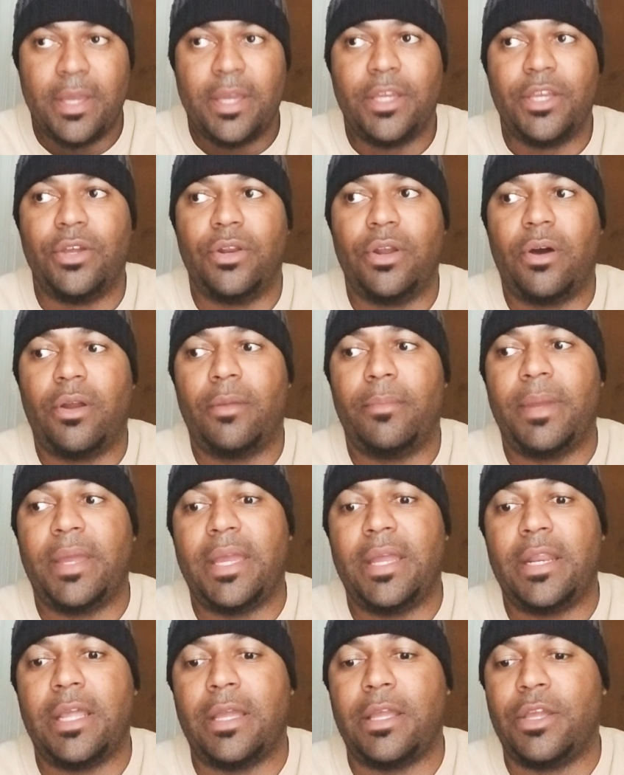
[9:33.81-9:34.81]
You know what I
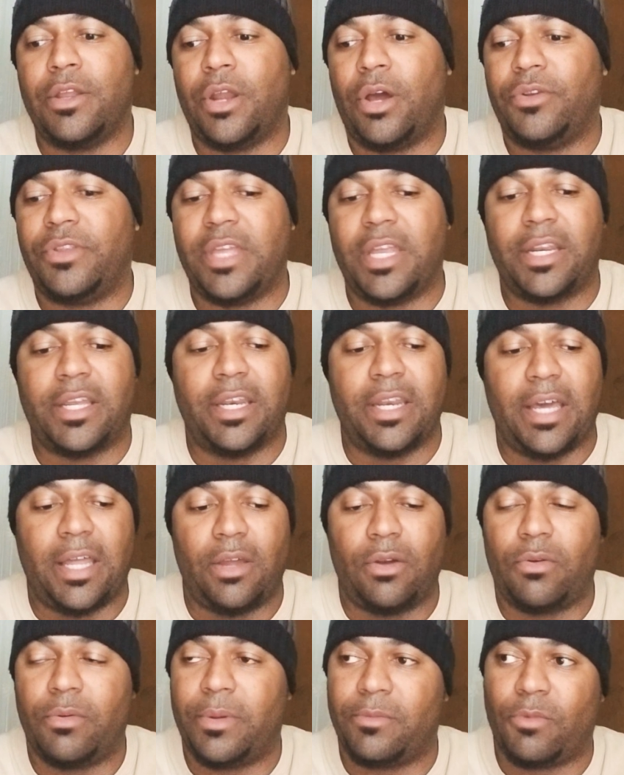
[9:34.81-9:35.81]
mean? You know, then
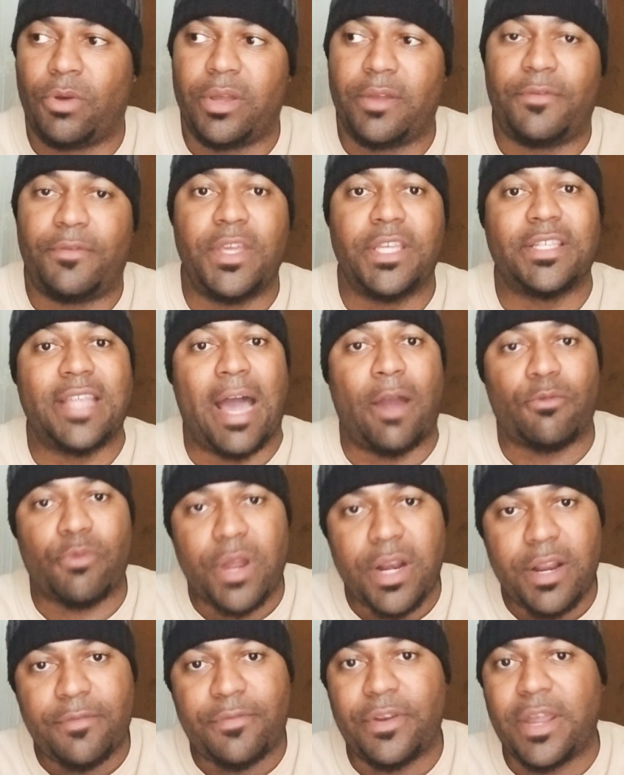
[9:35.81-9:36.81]
Canelo, well, if he's not
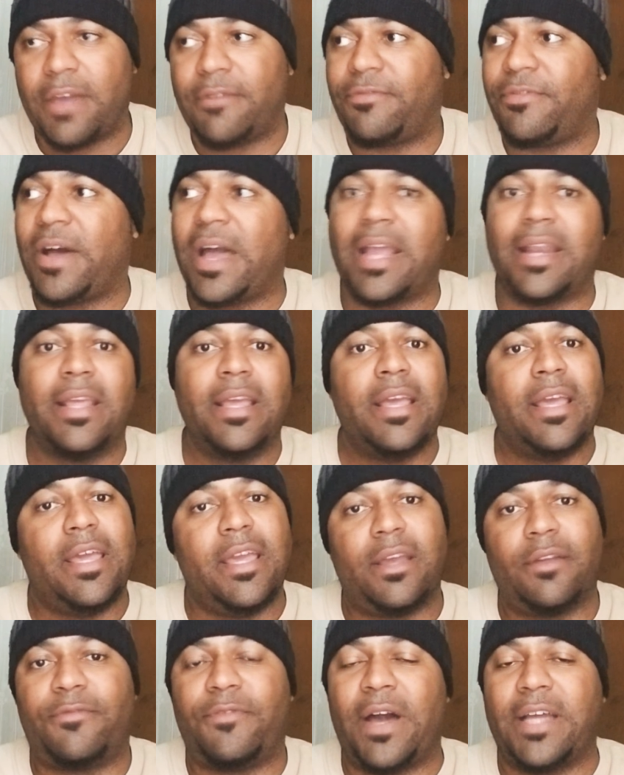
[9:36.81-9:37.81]
ready for that fight,
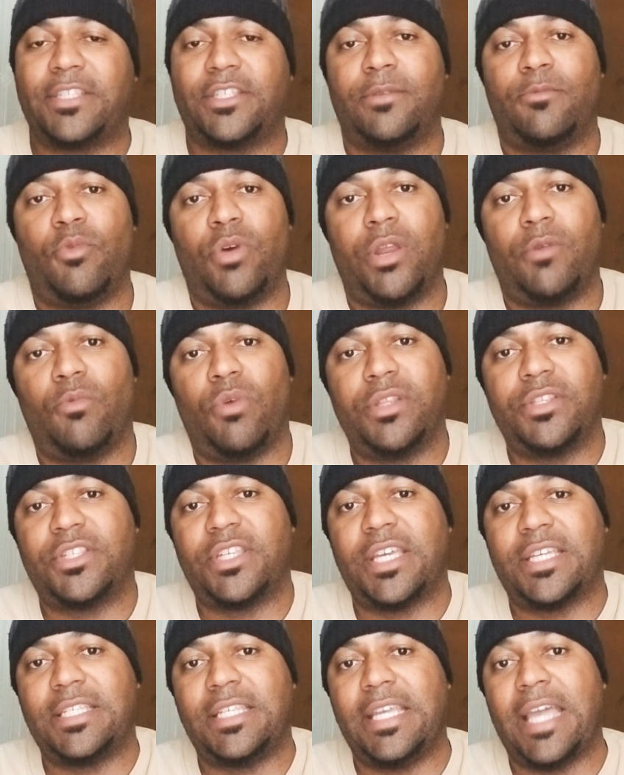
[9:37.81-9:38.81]
he could fight someone at
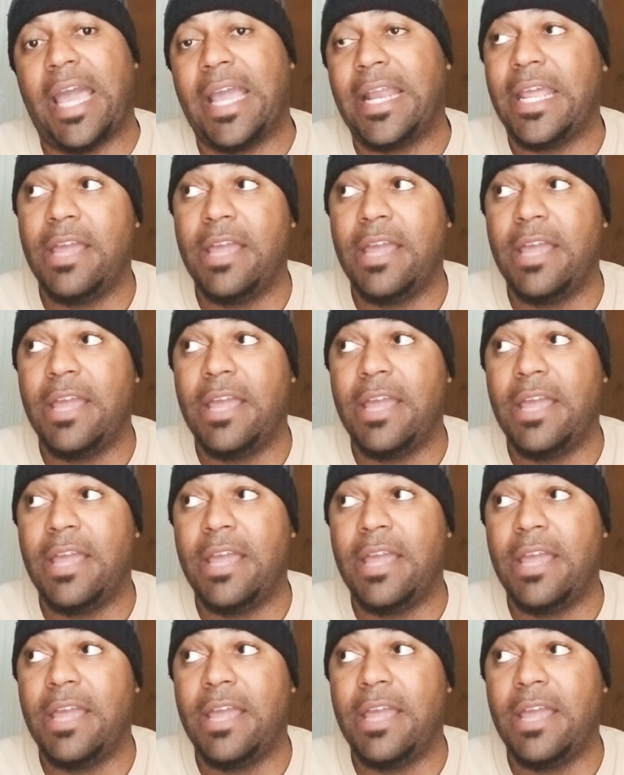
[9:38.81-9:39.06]
168.